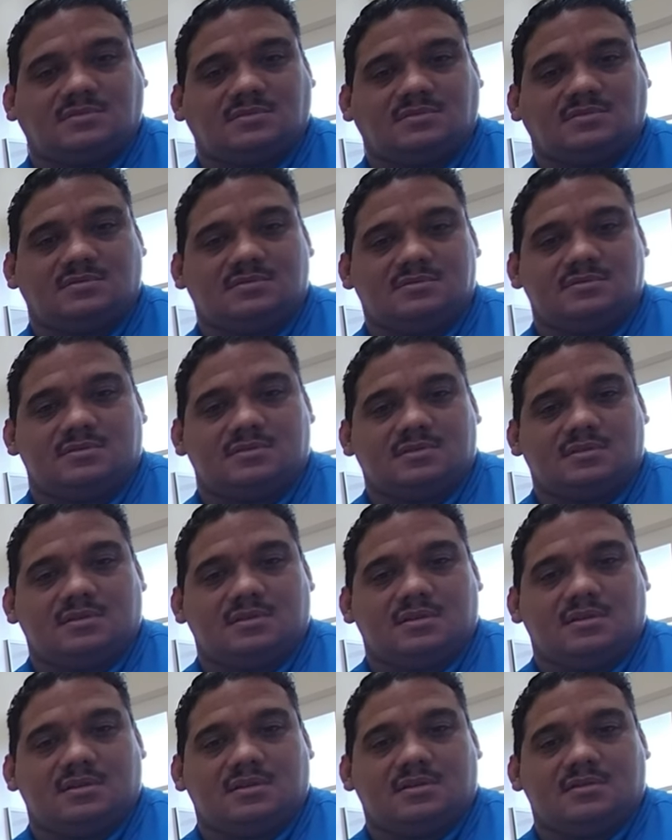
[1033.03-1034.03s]

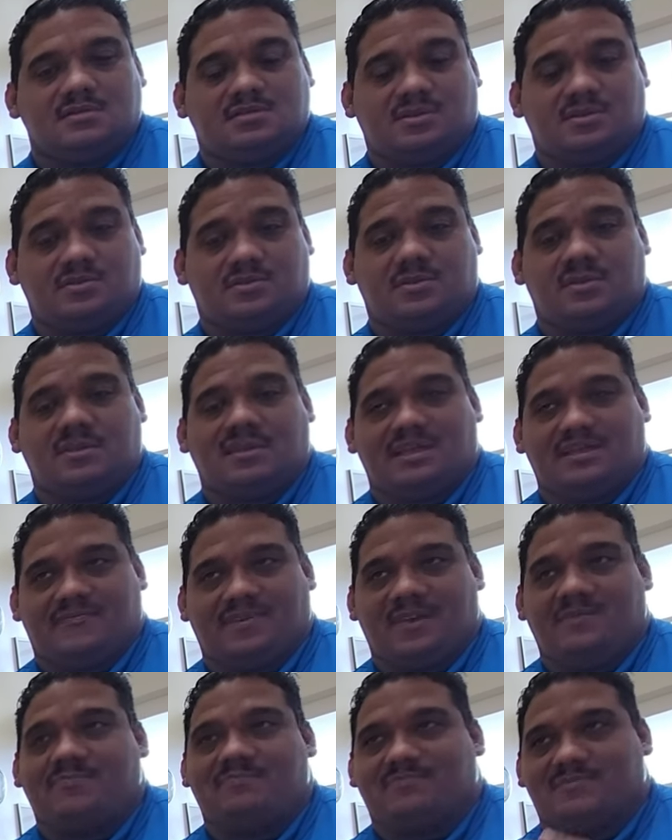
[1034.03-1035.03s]
uh, so if
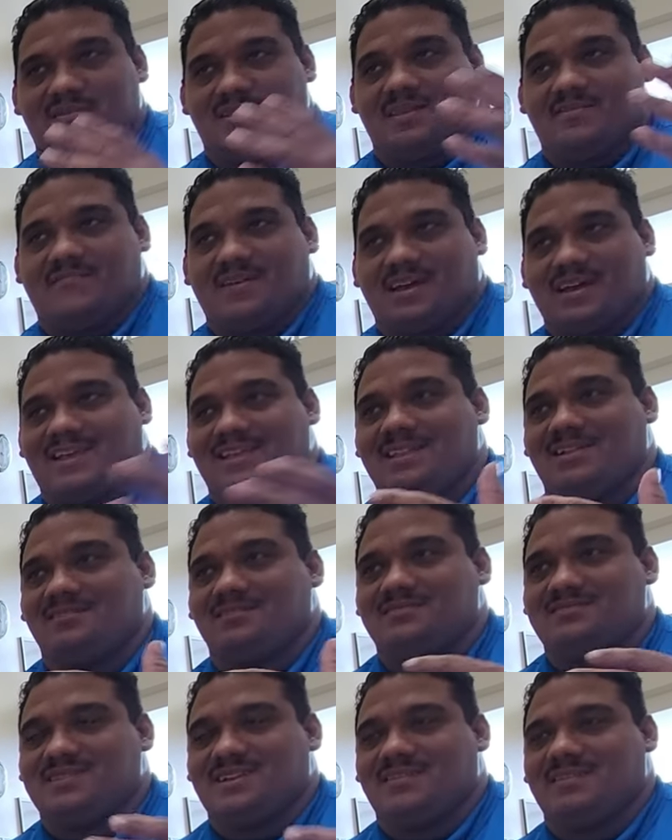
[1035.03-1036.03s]
I, if I could
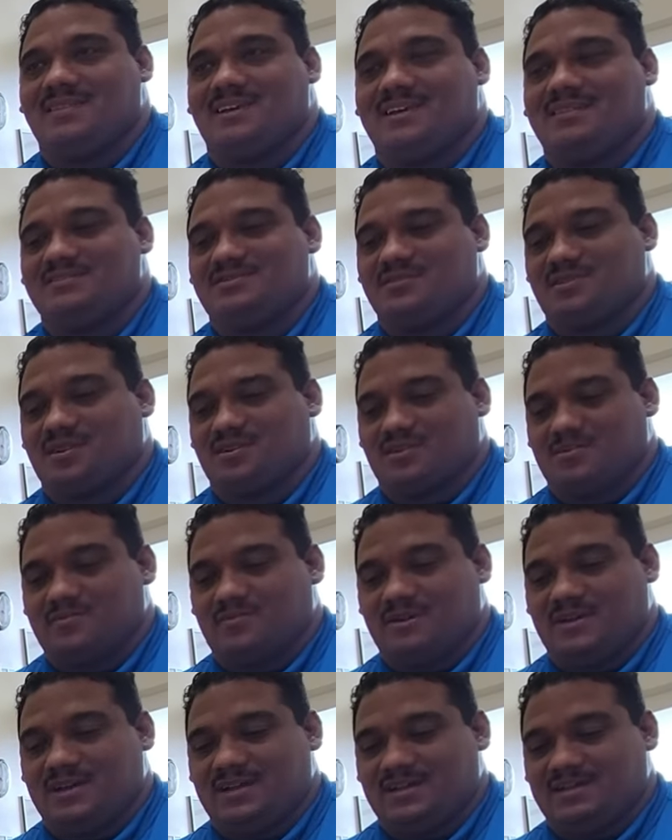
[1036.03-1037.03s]
understand that, so your
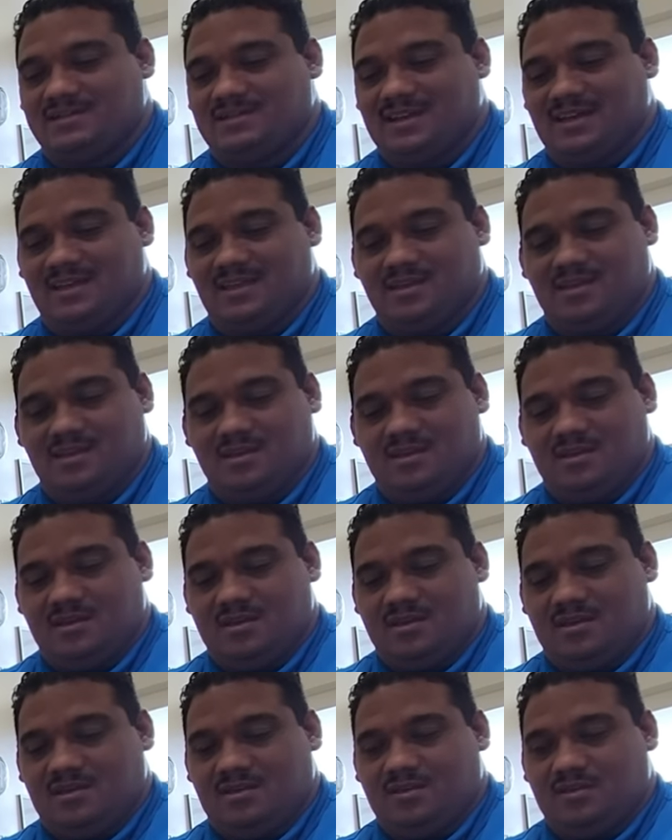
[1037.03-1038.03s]
complaint is that
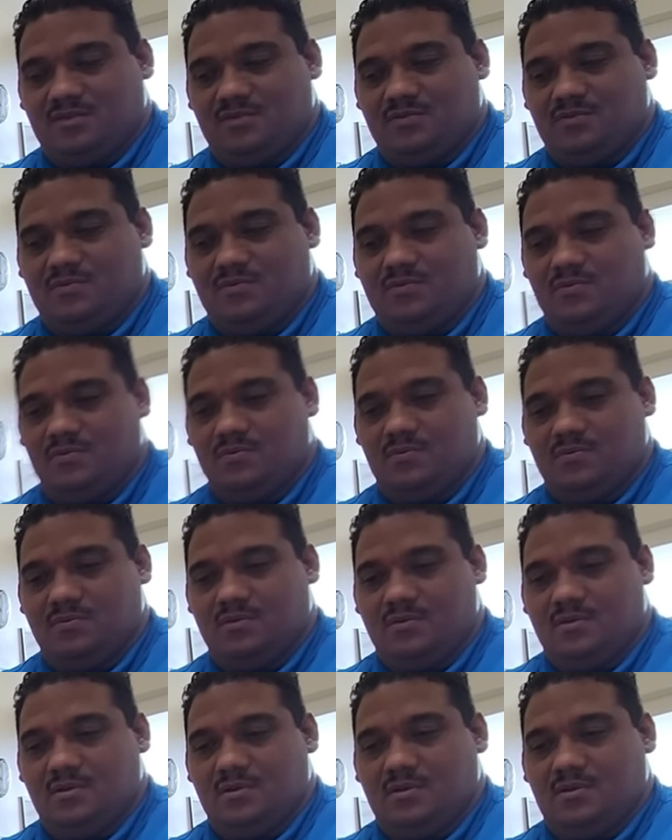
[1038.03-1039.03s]
you
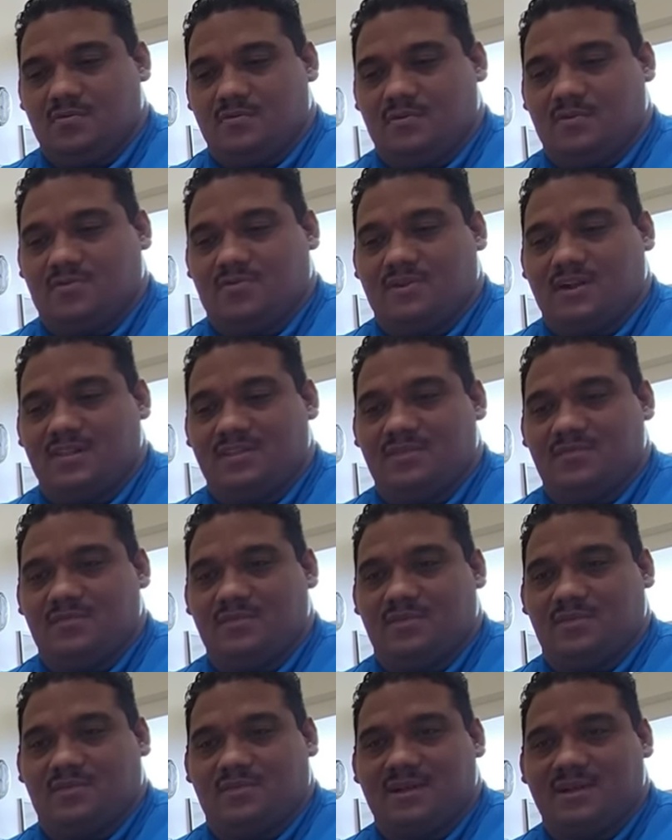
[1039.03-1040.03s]
were threatened
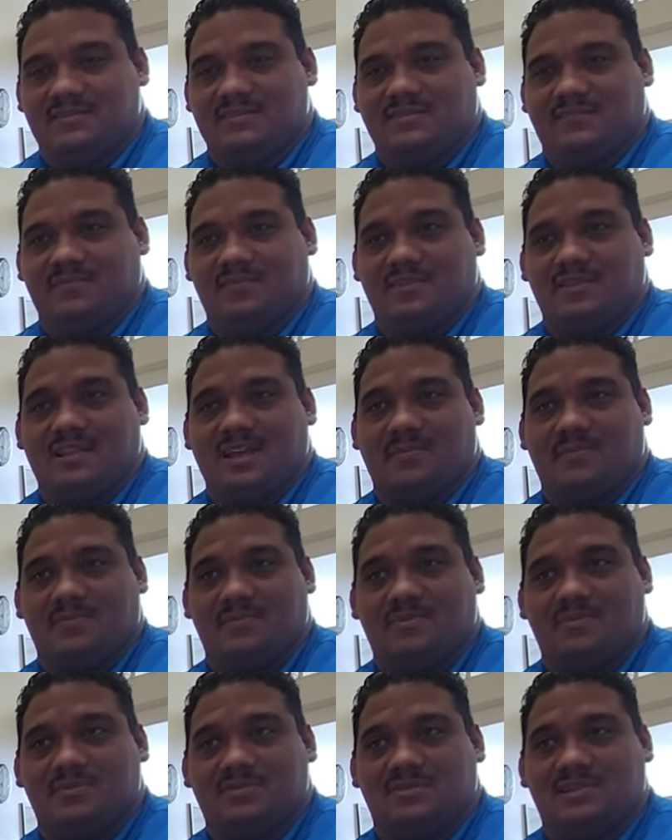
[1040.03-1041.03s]
with arrest if you did not
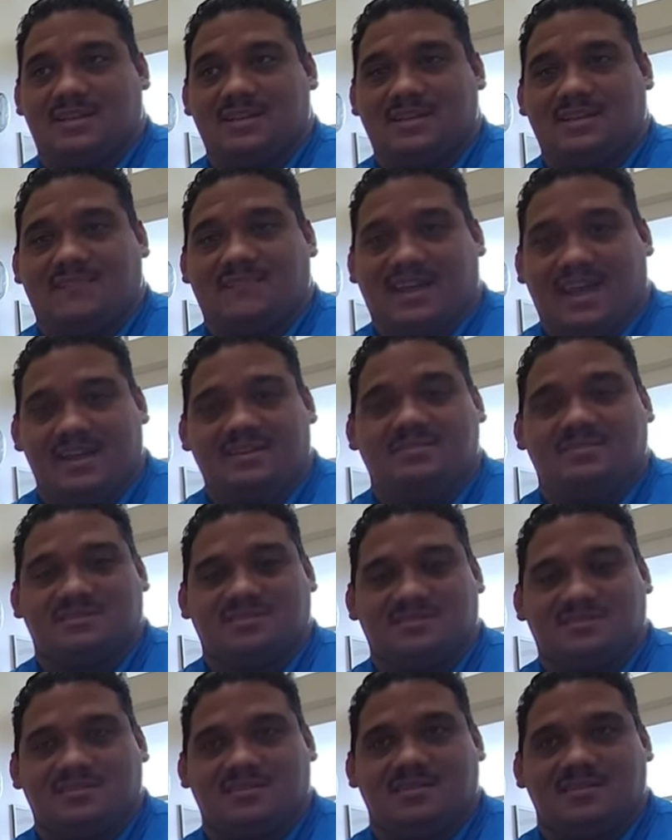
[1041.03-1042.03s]
produce. Long story
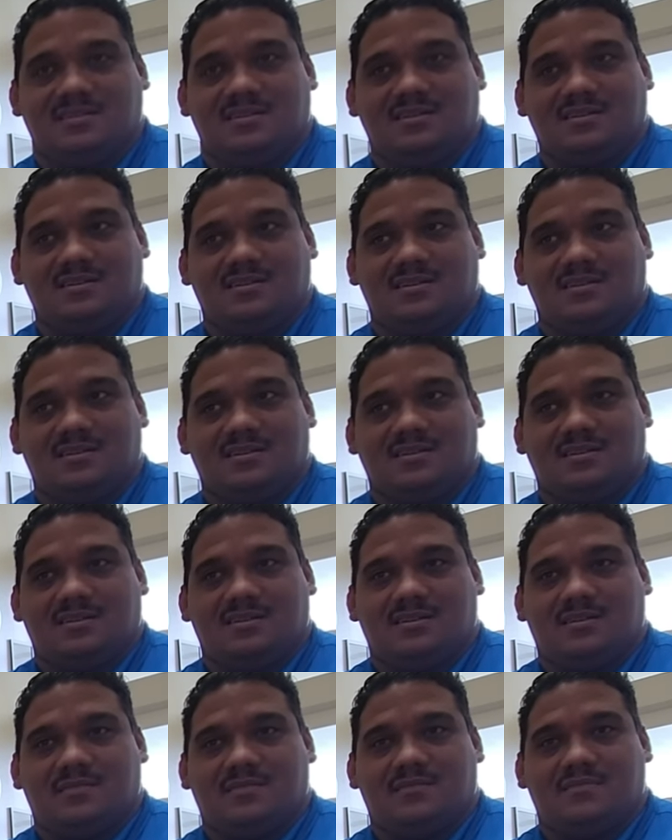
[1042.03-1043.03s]
short, that's what the
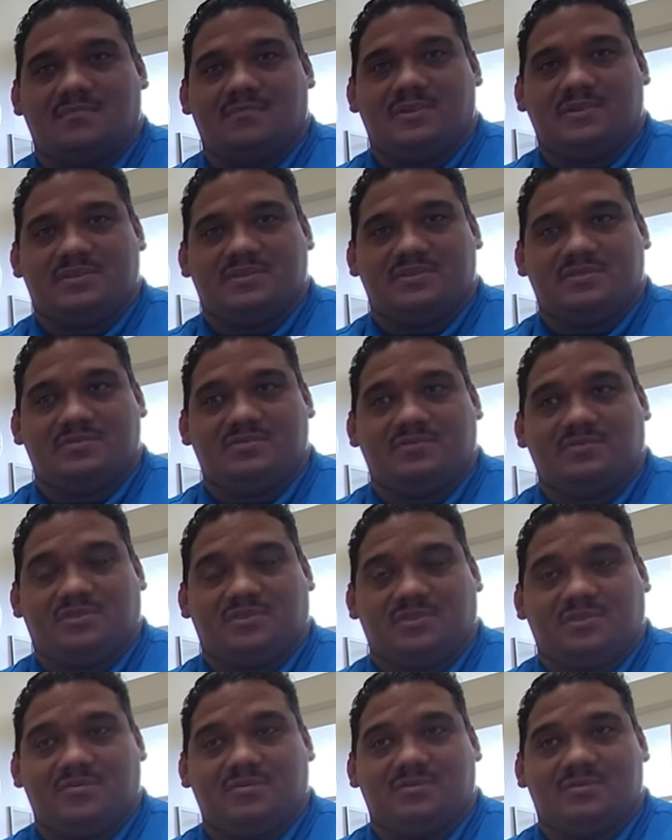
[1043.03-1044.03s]
complaint is. is.
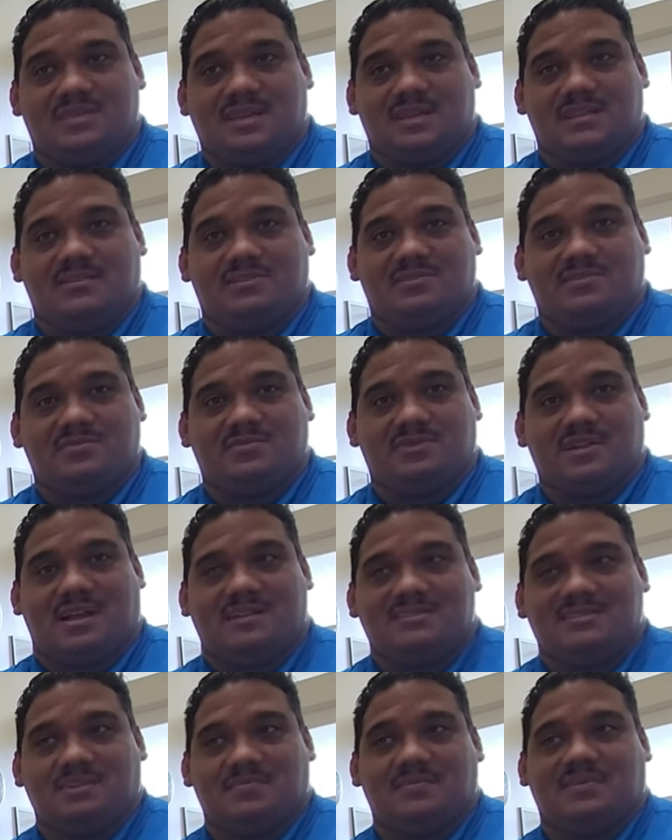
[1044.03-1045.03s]
You, you, said that you were not
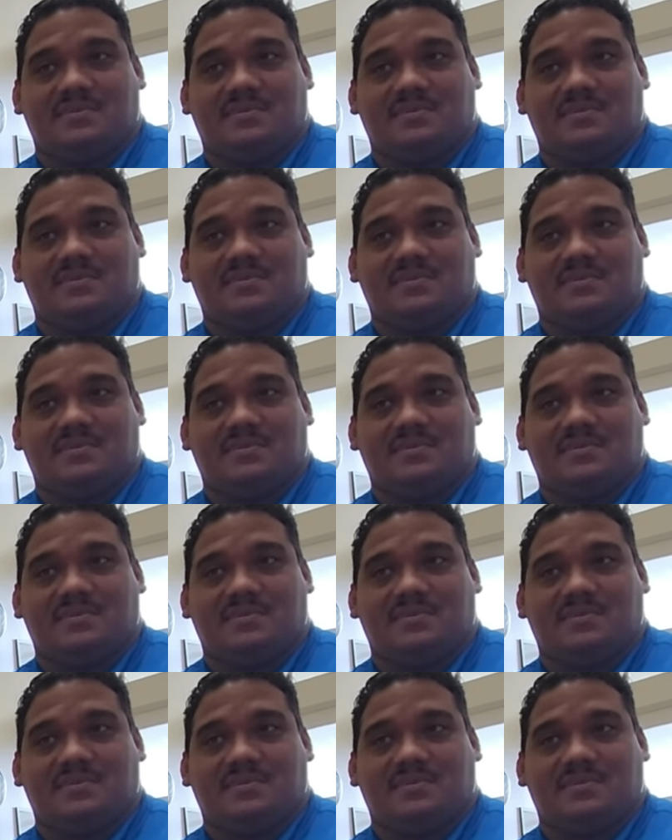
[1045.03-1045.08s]
subject